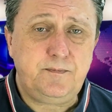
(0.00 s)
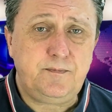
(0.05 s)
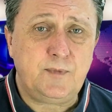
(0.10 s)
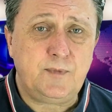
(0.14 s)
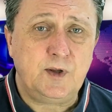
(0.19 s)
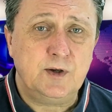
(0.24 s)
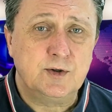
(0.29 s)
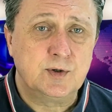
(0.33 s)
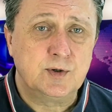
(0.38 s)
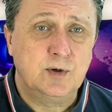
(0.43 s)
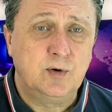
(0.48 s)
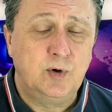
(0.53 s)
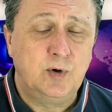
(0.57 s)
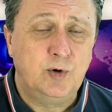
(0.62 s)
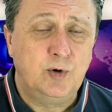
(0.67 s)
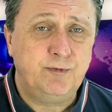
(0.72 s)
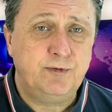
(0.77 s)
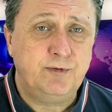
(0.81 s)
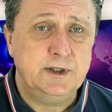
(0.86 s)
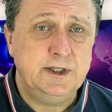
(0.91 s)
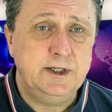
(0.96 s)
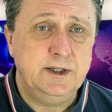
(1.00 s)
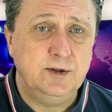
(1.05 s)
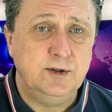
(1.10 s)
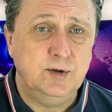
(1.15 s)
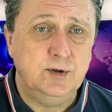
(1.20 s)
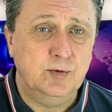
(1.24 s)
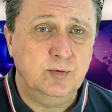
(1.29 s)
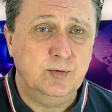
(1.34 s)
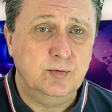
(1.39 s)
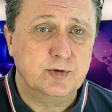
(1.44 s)
So hopefully
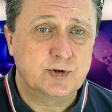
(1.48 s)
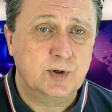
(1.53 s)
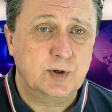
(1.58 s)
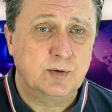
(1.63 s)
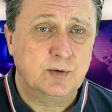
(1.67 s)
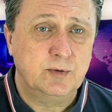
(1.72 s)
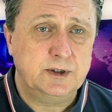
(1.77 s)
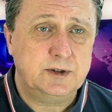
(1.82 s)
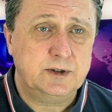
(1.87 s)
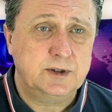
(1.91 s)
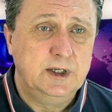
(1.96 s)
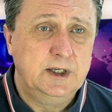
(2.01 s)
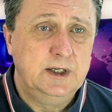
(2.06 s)
you saw it,